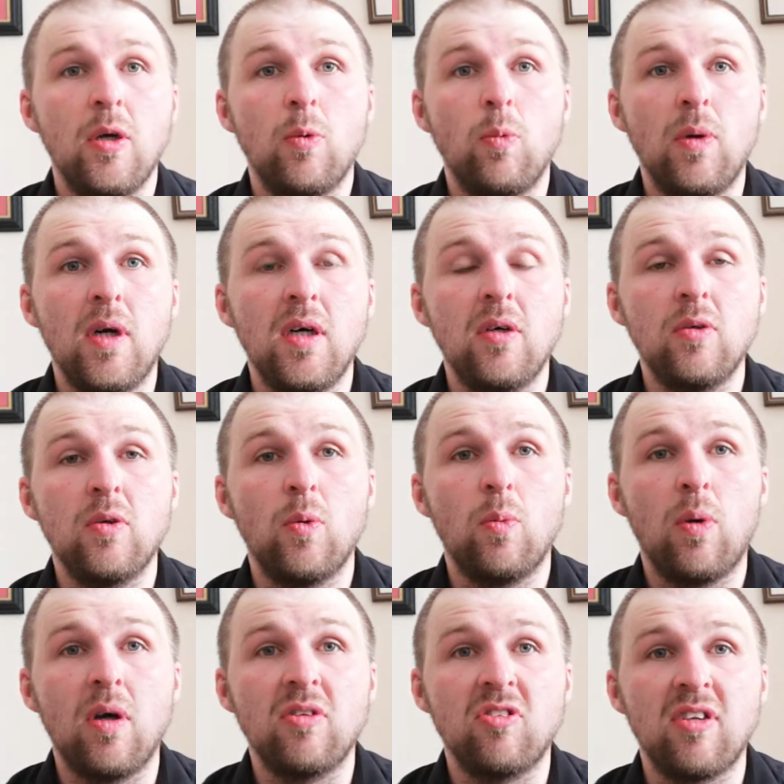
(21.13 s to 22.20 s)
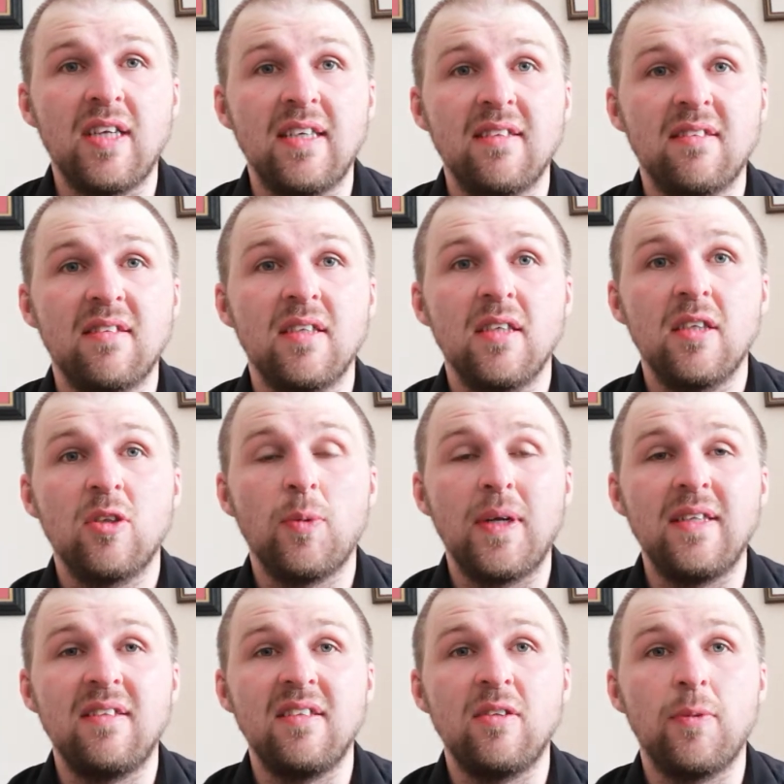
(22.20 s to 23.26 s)
World Watch List
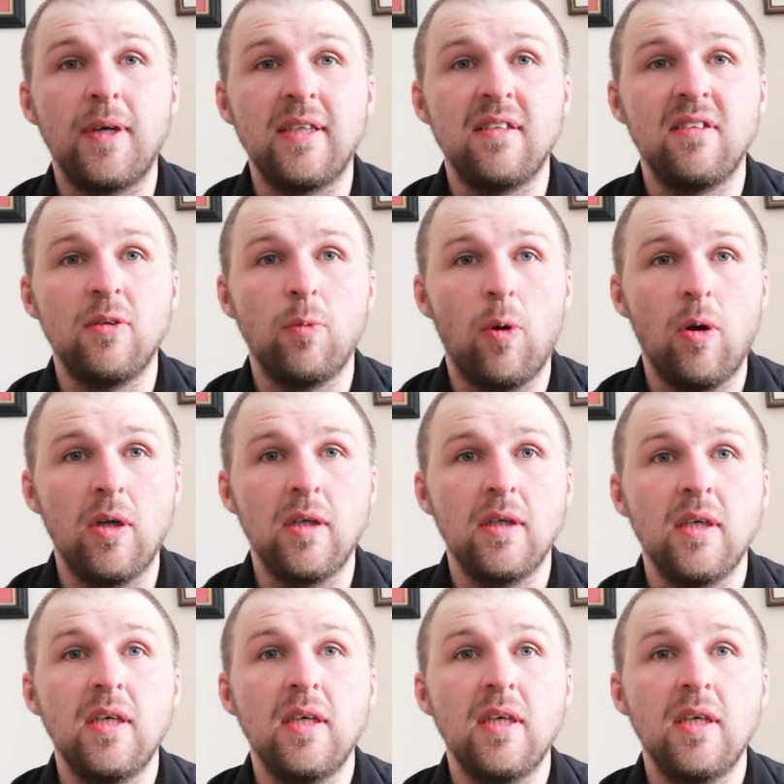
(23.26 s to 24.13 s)
2021.